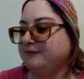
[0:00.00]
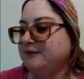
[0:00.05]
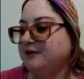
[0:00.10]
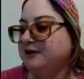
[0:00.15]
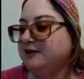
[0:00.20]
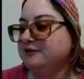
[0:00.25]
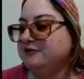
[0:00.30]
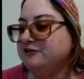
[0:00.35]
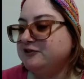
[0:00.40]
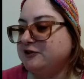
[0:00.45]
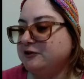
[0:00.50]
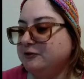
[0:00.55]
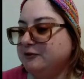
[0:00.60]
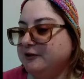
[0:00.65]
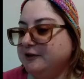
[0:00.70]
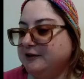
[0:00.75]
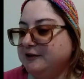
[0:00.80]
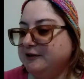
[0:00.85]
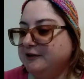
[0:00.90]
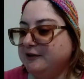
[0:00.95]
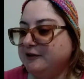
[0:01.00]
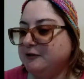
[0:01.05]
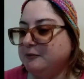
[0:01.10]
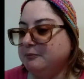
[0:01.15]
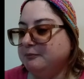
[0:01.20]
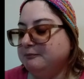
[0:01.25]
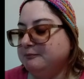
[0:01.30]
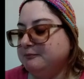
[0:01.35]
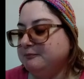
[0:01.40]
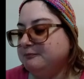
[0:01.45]
Considering the other
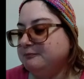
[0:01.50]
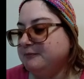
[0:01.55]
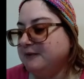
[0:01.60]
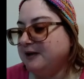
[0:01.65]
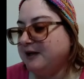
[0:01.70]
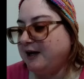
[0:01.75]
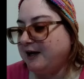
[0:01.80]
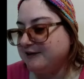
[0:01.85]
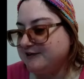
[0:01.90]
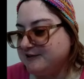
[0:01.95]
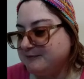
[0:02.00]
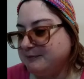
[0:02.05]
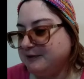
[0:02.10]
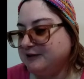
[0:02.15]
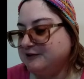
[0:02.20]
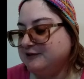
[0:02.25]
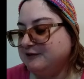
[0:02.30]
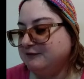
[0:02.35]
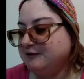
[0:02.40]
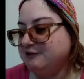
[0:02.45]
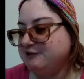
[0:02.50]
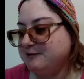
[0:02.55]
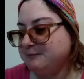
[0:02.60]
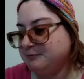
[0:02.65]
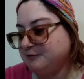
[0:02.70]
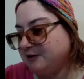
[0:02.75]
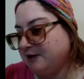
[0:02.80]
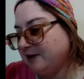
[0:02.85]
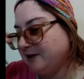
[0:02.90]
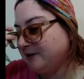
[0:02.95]
aspects of the
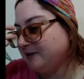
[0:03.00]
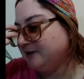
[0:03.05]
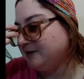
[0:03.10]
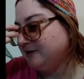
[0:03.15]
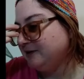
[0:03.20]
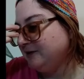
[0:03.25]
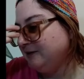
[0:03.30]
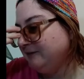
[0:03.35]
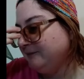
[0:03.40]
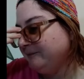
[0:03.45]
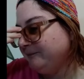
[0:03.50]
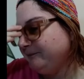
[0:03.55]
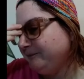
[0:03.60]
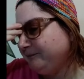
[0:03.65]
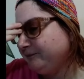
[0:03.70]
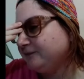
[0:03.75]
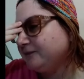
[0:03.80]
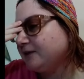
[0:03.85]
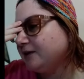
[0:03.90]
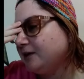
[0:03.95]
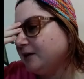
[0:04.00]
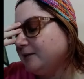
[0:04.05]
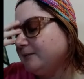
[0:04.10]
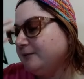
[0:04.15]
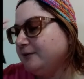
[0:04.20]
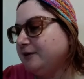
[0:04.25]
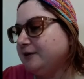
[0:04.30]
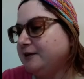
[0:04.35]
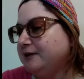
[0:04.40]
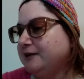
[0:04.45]
spread, I'm
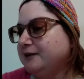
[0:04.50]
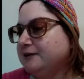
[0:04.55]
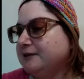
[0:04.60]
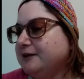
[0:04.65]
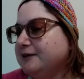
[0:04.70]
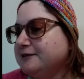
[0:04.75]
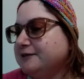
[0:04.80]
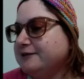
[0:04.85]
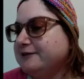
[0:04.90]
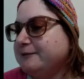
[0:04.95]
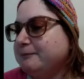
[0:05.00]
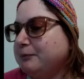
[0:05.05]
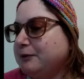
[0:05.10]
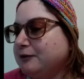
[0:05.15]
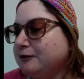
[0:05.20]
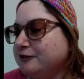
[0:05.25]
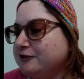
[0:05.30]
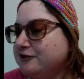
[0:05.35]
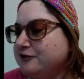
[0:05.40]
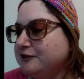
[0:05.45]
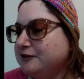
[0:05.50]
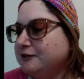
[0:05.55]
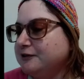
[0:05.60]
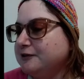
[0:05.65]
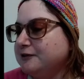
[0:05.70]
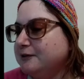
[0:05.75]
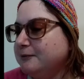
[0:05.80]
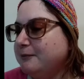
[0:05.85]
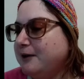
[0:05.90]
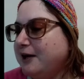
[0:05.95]
thinking that this person,
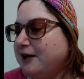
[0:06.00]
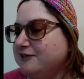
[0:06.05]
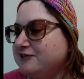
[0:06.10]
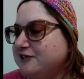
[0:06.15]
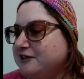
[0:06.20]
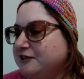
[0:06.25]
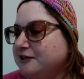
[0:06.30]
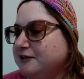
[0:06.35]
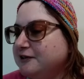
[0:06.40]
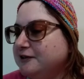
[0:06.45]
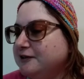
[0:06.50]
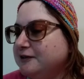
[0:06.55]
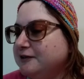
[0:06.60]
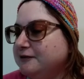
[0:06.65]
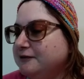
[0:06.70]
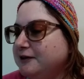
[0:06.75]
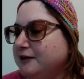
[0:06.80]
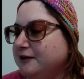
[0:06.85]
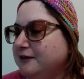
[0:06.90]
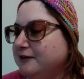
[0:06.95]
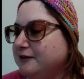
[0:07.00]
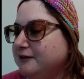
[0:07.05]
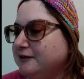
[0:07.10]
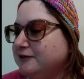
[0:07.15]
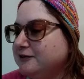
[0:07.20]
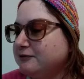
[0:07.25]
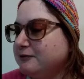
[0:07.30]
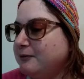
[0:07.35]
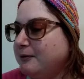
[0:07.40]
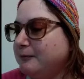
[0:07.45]
the masculine,
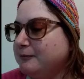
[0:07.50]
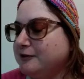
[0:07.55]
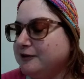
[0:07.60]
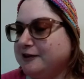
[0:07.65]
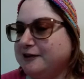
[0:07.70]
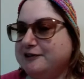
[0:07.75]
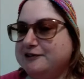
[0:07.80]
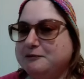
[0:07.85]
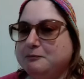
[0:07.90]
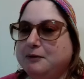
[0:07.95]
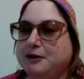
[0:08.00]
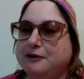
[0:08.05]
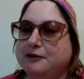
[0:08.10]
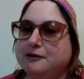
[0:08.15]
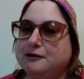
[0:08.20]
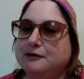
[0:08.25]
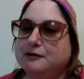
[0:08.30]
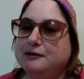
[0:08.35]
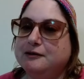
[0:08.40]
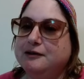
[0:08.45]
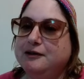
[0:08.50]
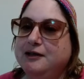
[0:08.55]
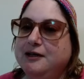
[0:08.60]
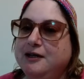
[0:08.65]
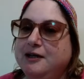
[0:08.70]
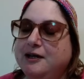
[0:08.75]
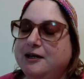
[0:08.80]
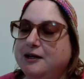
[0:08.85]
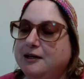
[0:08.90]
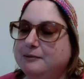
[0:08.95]
is remembering his mother,
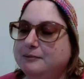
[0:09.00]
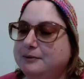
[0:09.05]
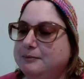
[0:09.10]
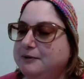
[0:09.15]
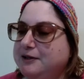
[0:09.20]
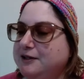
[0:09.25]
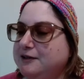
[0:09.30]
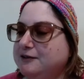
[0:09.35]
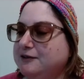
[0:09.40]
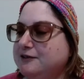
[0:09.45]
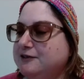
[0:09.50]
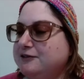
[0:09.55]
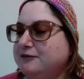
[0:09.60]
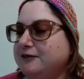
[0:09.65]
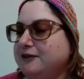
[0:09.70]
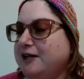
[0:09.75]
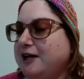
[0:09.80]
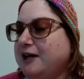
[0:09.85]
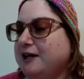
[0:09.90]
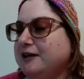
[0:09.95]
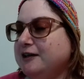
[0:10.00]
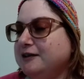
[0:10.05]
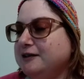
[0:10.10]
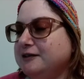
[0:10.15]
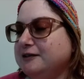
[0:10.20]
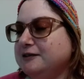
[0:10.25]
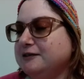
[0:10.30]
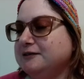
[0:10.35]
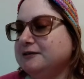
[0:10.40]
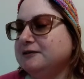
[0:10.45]
and maybe he looks for that
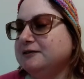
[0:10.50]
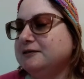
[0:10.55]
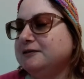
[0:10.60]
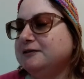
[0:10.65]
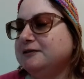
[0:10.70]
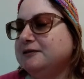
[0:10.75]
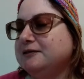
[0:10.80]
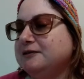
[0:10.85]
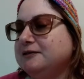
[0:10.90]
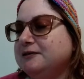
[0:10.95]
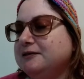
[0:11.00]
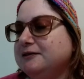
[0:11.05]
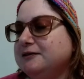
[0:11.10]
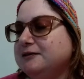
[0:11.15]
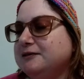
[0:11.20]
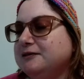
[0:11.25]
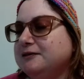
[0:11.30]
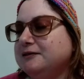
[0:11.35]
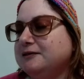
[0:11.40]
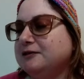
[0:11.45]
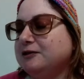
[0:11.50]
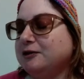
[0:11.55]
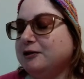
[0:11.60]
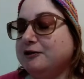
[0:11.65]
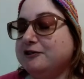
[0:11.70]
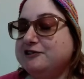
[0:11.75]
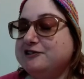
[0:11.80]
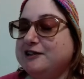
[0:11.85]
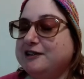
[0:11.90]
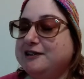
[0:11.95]
in
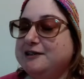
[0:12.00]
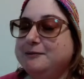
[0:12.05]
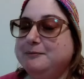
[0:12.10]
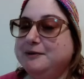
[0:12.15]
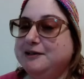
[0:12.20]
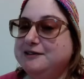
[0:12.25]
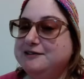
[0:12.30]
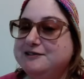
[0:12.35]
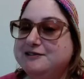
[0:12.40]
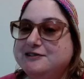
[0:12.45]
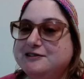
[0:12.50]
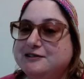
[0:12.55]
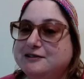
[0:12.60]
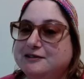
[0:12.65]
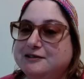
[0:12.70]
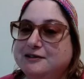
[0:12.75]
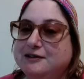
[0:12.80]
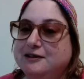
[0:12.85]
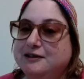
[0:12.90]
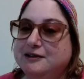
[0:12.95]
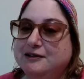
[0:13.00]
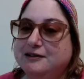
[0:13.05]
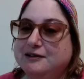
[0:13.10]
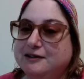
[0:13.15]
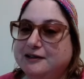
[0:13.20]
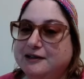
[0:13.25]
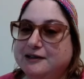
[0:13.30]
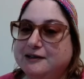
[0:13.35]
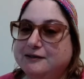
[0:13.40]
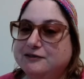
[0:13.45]
girls that he meets,
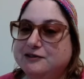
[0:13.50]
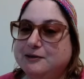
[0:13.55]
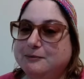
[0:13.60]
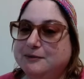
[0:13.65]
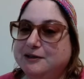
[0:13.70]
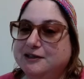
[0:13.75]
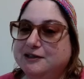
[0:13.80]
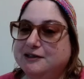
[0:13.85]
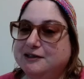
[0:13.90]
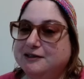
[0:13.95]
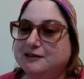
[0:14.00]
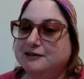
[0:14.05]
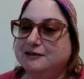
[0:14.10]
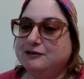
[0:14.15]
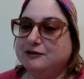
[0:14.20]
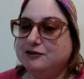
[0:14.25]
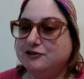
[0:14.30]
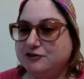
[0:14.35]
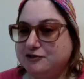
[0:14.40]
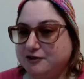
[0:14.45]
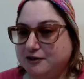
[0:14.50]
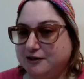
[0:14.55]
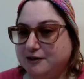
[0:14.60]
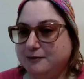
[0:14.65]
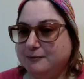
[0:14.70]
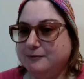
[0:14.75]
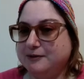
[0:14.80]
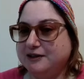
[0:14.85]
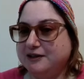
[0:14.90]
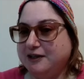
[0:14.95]
like if somebody can nurture
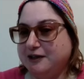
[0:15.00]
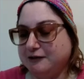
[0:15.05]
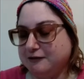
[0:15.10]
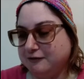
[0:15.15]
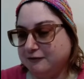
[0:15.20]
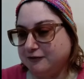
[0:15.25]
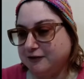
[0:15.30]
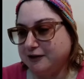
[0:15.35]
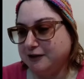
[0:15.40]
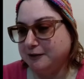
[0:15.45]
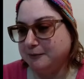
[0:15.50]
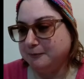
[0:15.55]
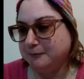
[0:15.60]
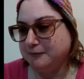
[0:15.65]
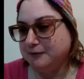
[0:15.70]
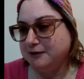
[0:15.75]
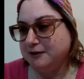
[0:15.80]
him and care for him.